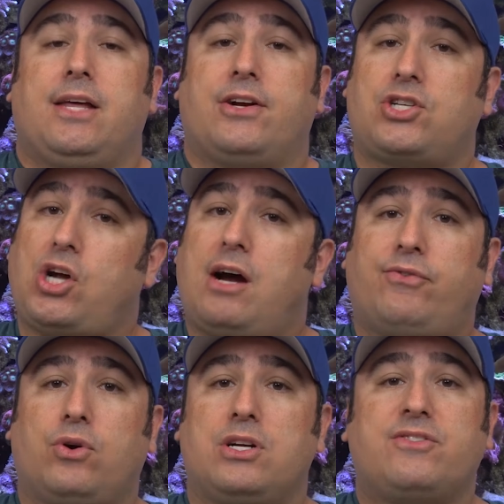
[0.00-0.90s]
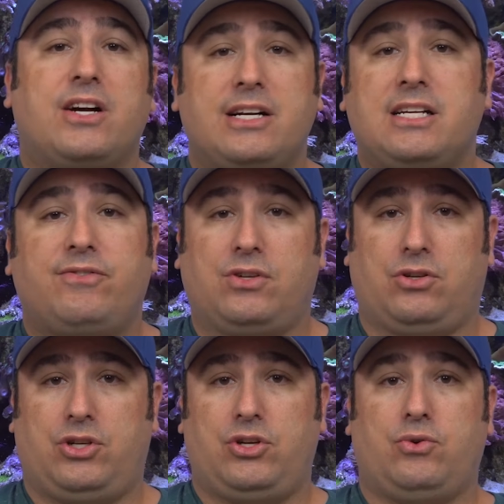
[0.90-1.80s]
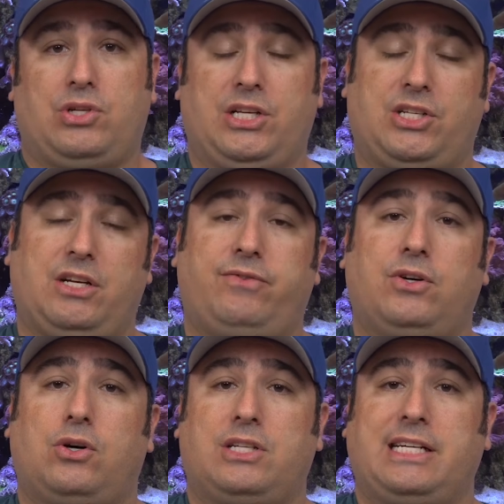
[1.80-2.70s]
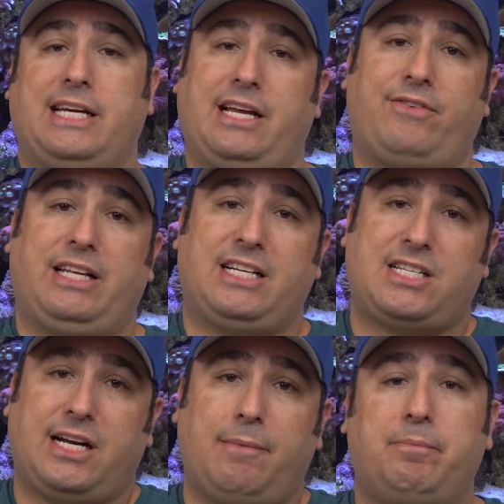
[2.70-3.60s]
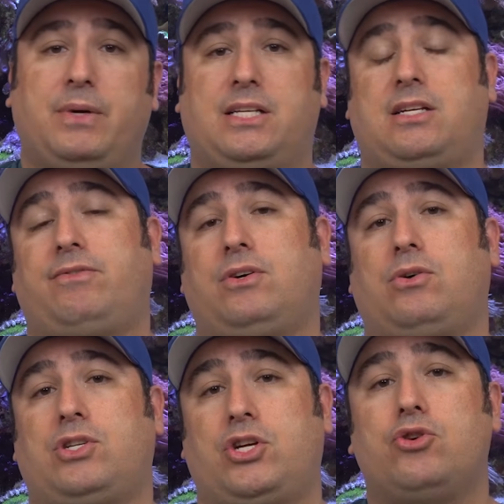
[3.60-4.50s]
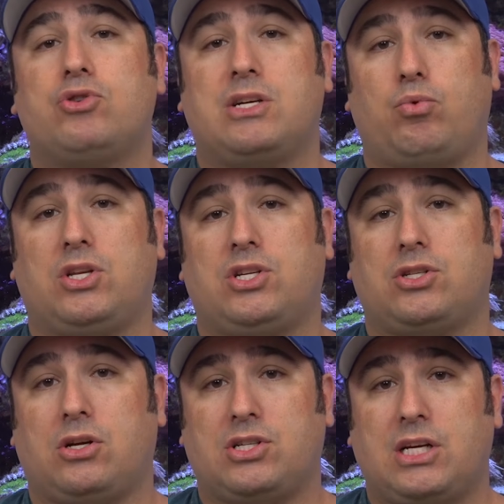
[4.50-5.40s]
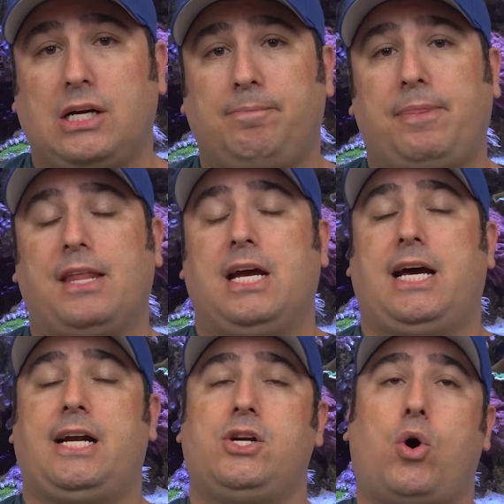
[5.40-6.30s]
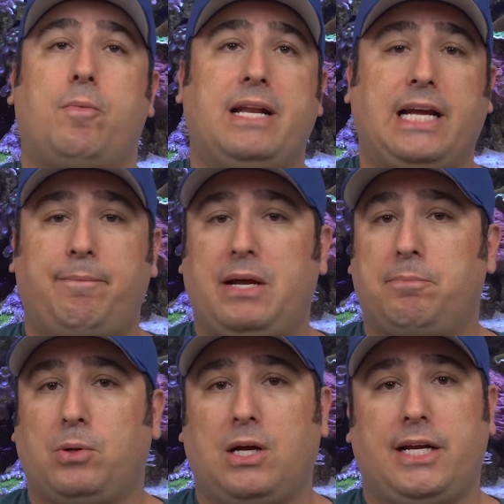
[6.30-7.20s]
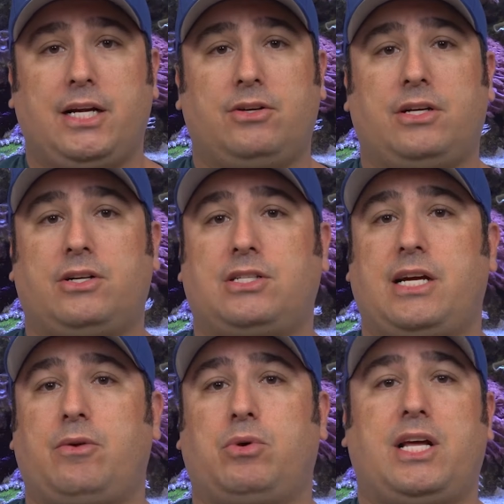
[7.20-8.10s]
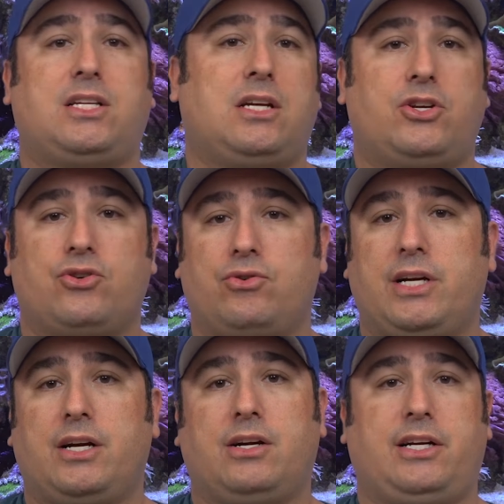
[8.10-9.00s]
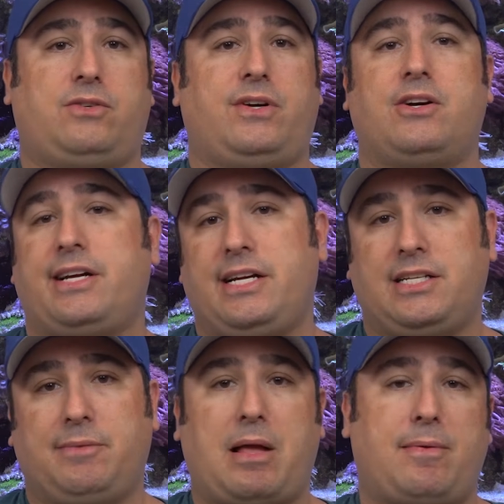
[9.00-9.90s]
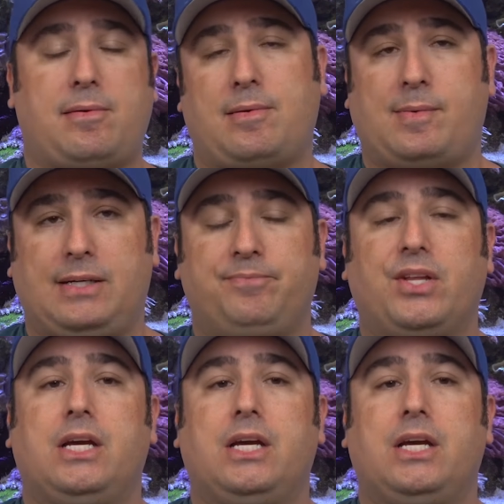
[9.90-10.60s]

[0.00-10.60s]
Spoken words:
Their software is very difficult to use. It's difficult to get everything set up. It's difficult to use it once it's all set up. And I know I'm going to get people on here that are going to say, well, that's not true, Derek. It's very easy, blah, blah, blah, blah, blah.